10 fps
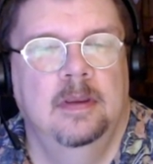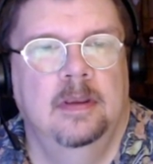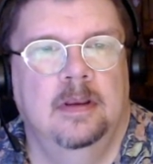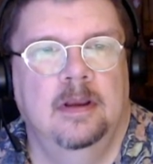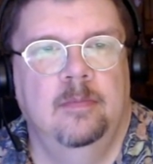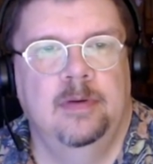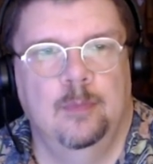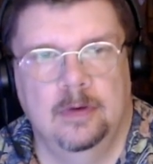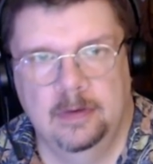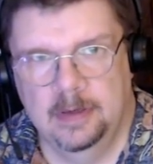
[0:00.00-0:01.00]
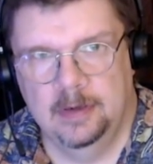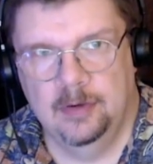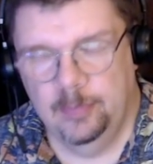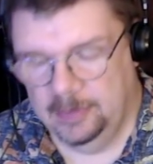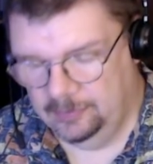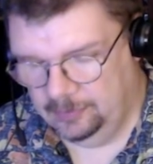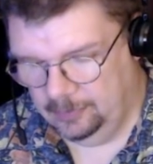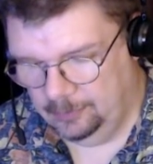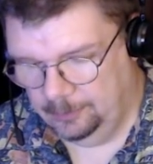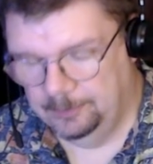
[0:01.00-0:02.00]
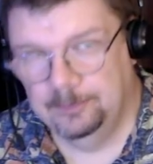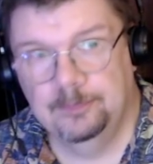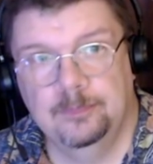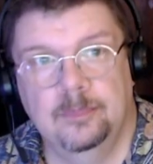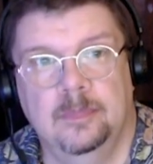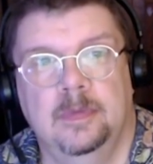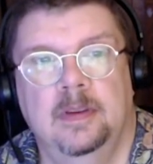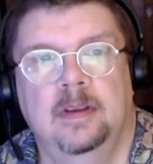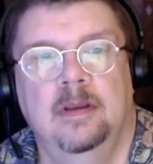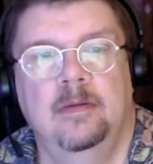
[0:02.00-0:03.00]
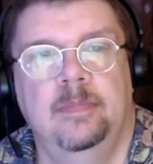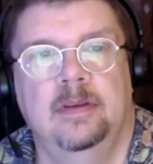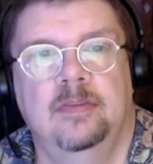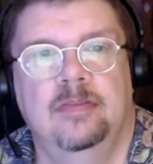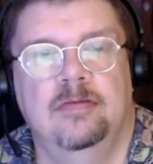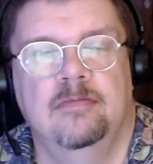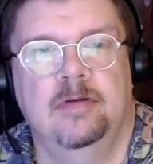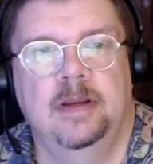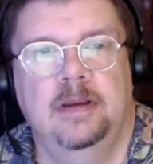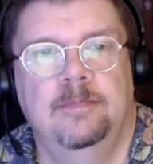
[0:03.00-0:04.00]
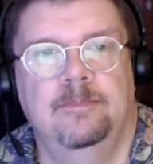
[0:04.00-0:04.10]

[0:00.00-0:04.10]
It can't be 1. It could be a 2. It can't be a 3.